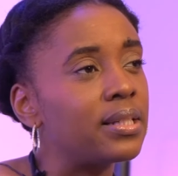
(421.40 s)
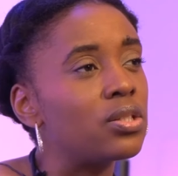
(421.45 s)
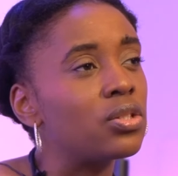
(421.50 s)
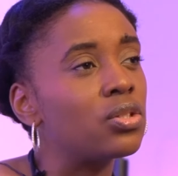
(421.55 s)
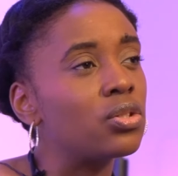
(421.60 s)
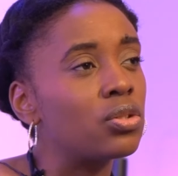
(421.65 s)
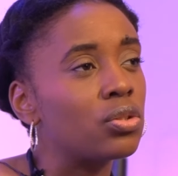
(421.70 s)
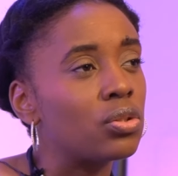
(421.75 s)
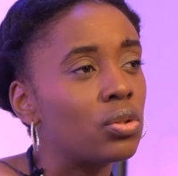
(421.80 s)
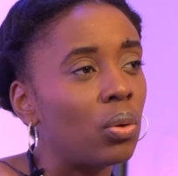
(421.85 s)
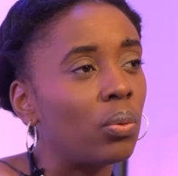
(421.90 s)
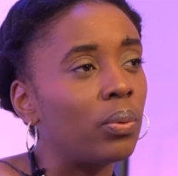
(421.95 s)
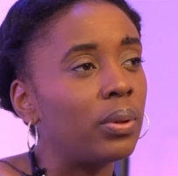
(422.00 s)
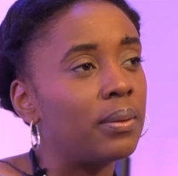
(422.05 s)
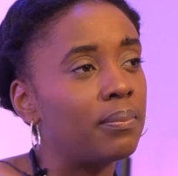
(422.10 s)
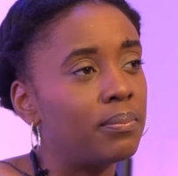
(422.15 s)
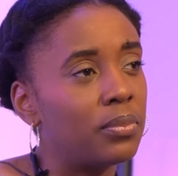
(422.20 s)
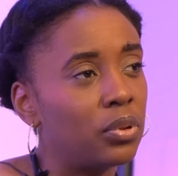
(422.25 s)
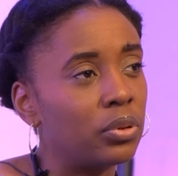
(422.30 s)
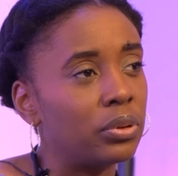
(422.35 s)
is so
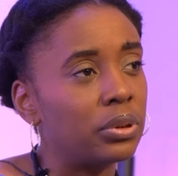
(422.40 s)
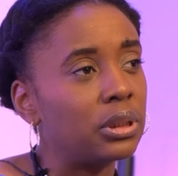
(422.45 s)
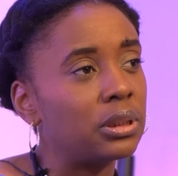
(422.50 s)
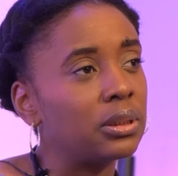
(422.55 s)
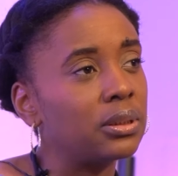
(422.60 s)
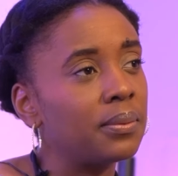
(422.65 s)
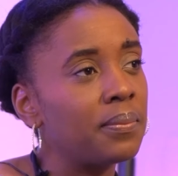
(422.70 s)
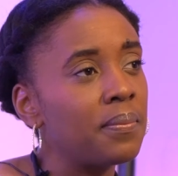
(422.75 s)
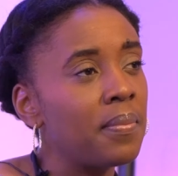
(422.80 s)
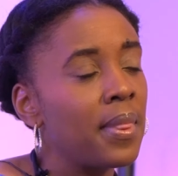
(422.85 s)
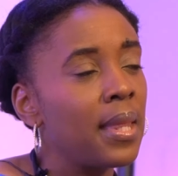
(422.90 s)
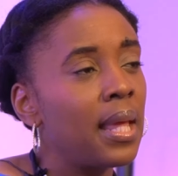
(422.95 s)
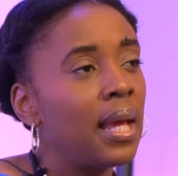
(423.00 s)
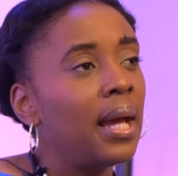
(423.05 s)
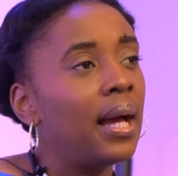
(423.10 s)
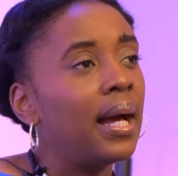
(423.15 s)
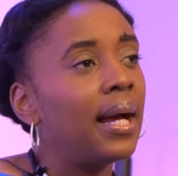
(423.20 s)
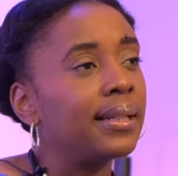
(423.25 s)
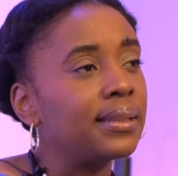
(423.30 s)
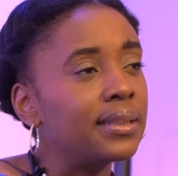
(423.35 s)
important.
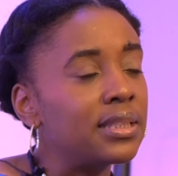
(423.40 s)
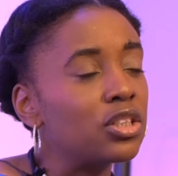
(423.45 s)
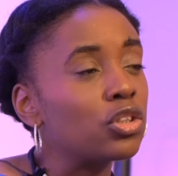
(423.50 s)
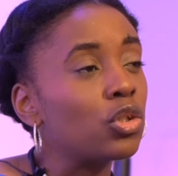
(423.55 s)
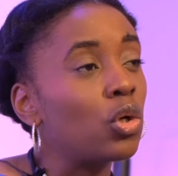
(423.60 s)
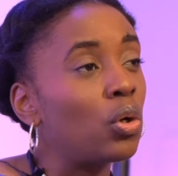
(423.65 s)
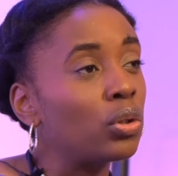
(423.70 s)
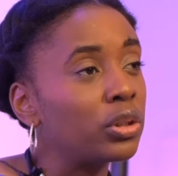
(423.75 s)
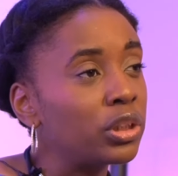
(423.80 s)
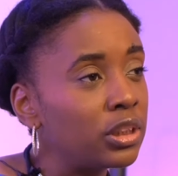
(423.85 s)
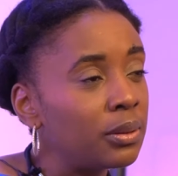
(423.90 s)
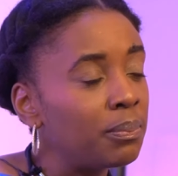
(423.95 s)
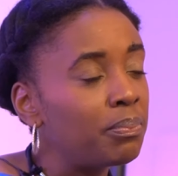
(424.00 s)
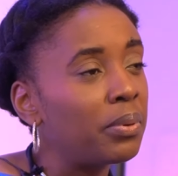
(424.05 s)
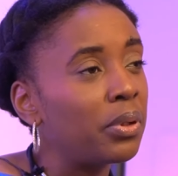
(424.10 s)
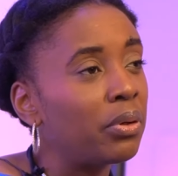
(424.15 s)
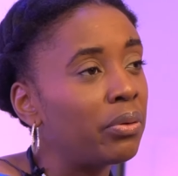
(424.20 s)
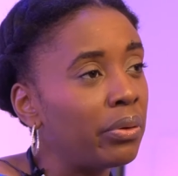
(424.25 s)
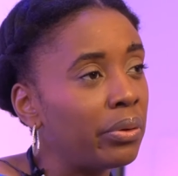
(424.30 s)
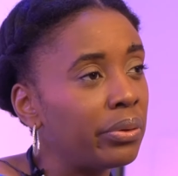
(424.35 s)
And this courtship
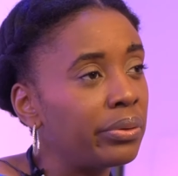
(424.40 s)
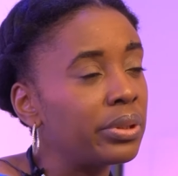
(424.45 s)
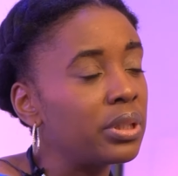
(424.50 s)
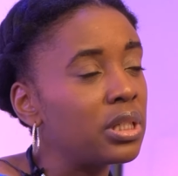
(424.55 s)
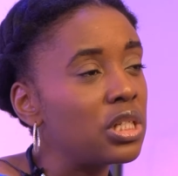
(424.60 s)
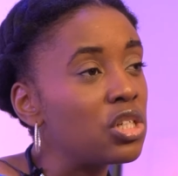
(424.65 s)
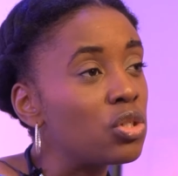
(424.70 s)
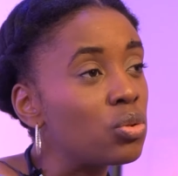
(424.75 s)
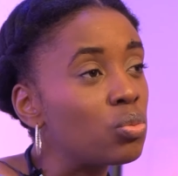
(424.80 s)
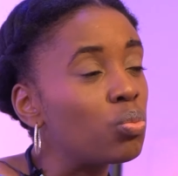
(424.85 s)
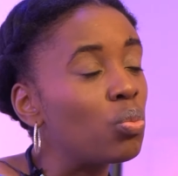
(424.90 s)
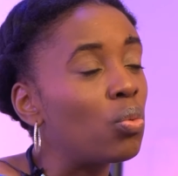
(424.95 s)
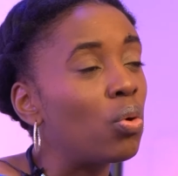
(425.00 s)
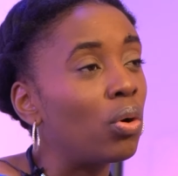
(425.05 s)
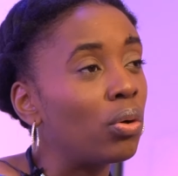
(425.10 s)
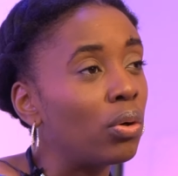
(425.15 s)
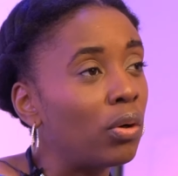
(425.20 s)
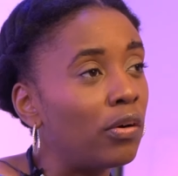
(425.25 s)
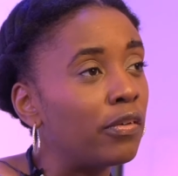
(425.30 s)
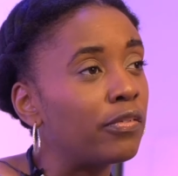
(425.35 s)
period is
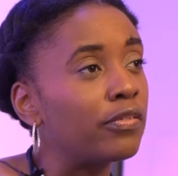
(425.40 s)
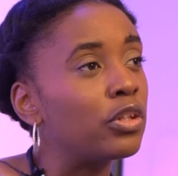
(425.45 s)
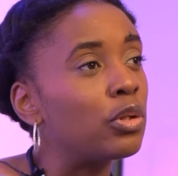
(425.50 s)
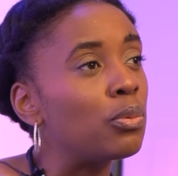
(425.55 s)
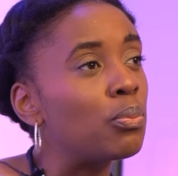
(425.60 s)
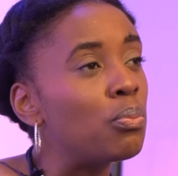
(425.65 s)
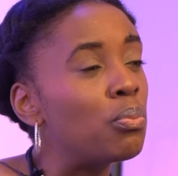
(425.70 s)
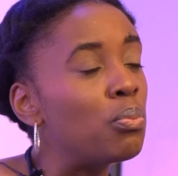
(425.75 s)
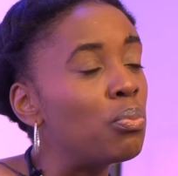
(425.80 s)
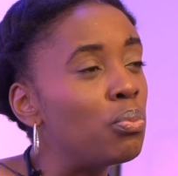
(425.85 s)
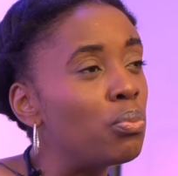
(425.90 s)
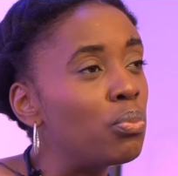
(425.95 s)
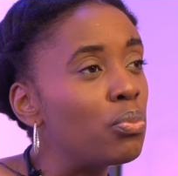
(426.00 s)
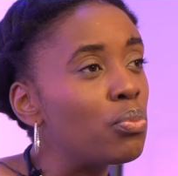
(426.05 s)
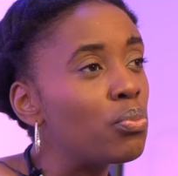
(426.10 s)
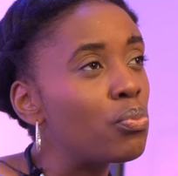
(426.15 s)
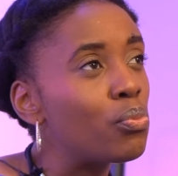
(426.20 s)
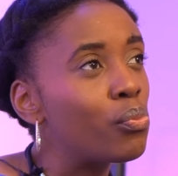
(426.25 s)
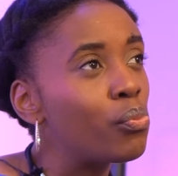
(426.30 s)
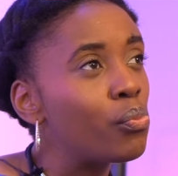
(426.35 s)
one of the m-
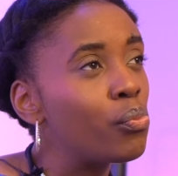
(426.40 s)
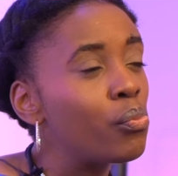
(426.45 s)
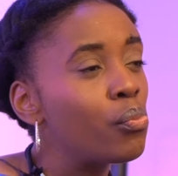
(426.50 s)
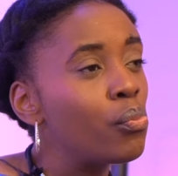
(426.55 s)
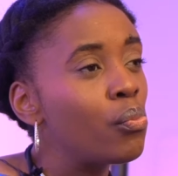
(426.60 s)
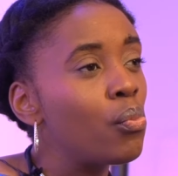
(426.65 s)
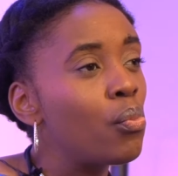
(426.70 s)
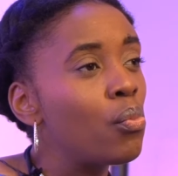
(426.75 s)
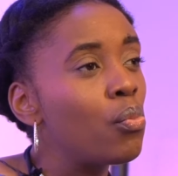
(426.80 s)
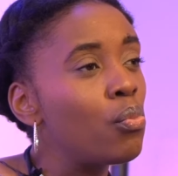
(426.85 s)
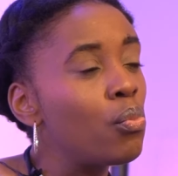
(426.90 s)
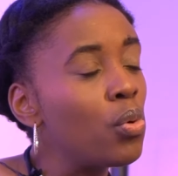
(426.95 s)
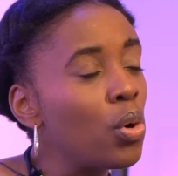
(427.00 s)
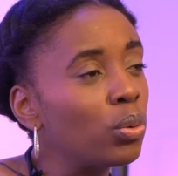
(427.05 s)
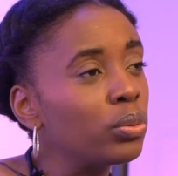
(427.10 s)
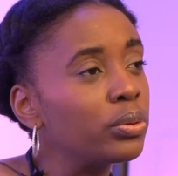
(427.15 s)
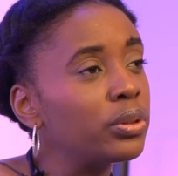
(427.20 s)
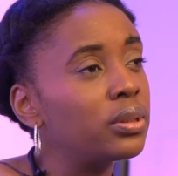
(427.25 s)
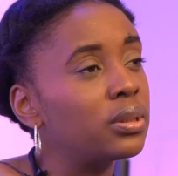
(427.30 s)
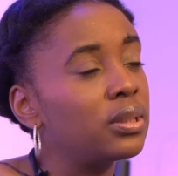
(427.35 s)

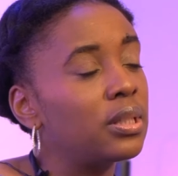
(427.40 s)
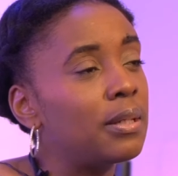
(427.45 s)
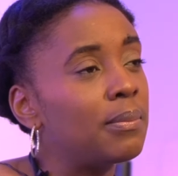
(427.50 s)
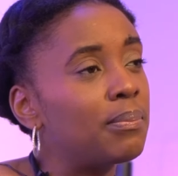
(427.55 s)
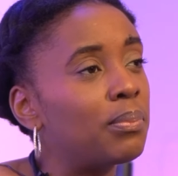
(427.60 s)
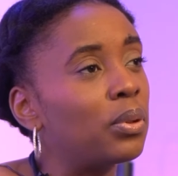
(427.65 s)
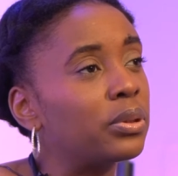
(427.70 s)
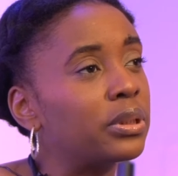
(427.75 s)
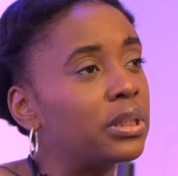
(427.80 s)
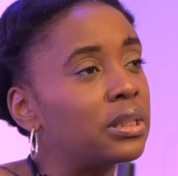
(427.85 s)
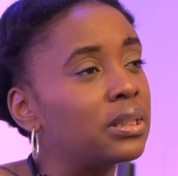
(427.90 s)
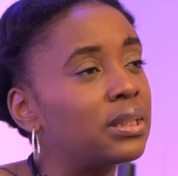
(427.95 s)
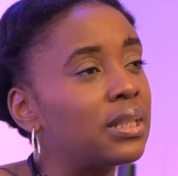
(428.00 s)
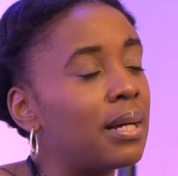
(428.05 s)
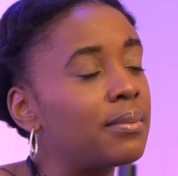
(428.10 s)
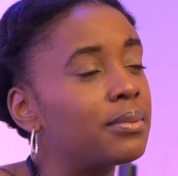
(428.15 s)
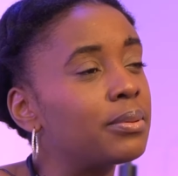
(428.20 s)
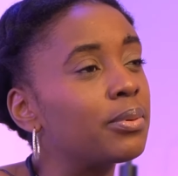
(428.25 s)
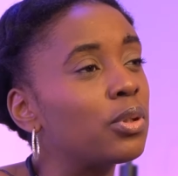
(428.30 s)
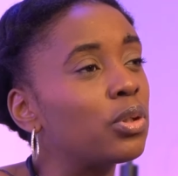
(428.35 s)
most important
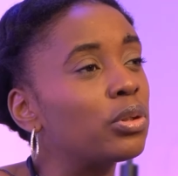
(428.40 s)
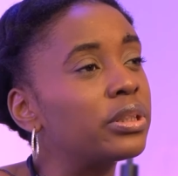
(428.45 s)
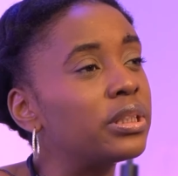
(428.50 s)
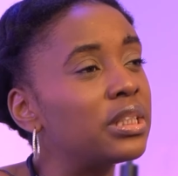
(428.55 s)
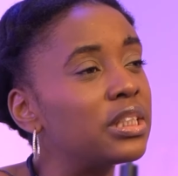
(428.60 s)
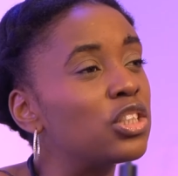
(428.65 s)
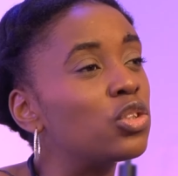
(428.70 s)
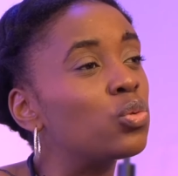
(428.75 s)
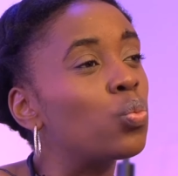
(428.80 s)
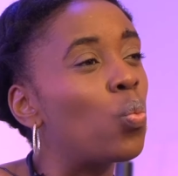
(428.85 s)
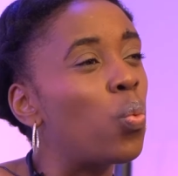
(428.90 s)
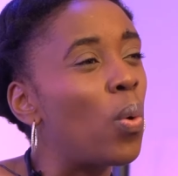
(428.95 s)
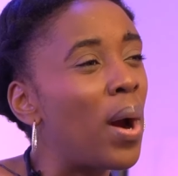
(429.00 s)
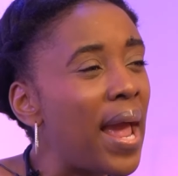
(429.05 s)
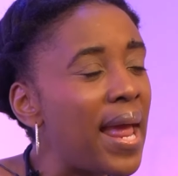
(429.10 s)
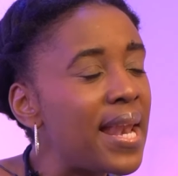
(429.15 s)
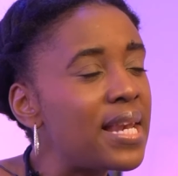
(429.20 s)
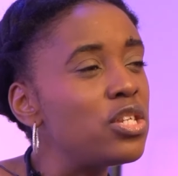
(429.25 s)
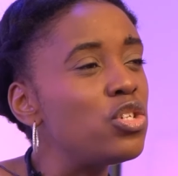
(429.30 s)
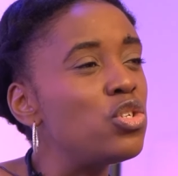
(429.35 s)
times because this is
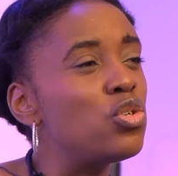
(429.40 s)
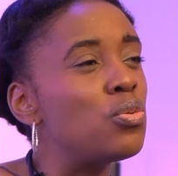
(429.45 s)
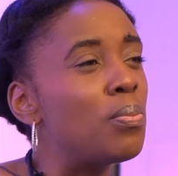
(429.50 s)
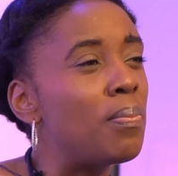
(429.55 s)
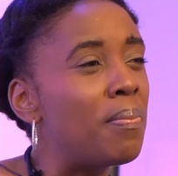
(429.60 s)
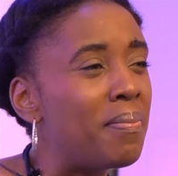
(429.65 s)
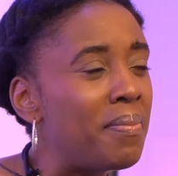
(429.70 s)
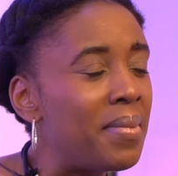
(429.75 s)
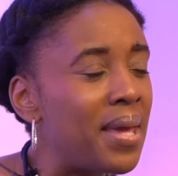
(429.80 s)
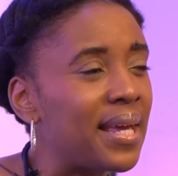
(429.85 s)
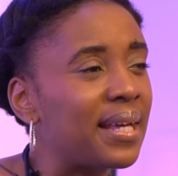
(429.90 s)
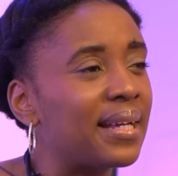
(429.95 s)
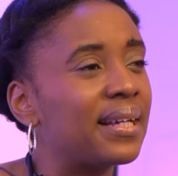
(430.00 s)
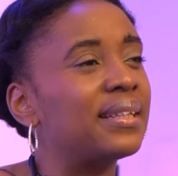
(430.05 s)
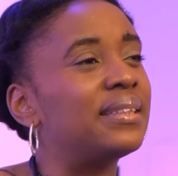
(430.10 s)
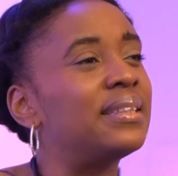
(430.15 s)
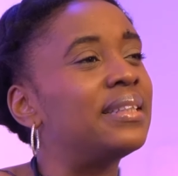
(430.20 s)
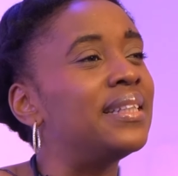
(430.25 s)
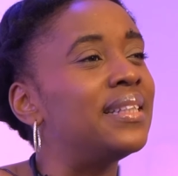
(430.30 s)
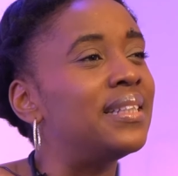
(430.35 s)
when you
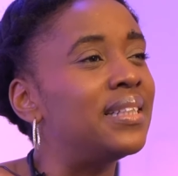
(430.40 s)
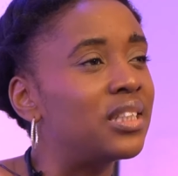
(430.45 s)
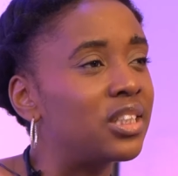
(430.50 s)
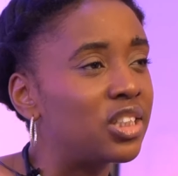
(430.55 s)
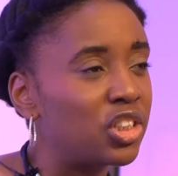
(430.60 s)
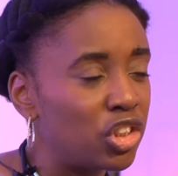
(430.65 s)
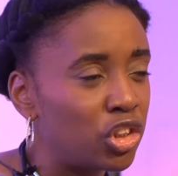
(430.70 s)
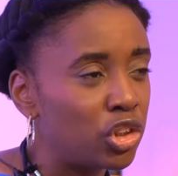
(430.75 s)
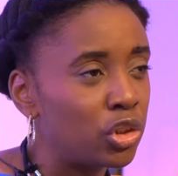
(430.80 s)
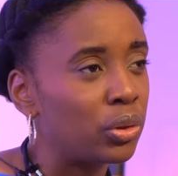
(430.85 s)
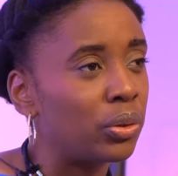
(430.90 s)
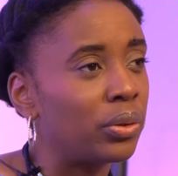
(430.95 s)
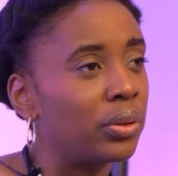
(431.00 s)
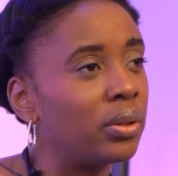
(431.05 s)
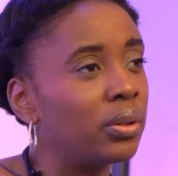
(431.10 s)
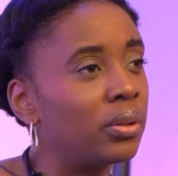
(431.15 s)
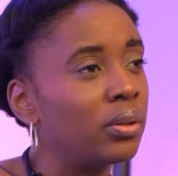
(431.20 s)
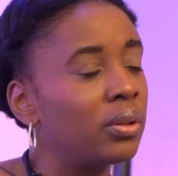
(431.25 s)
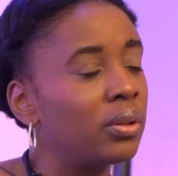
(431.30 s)
make the decision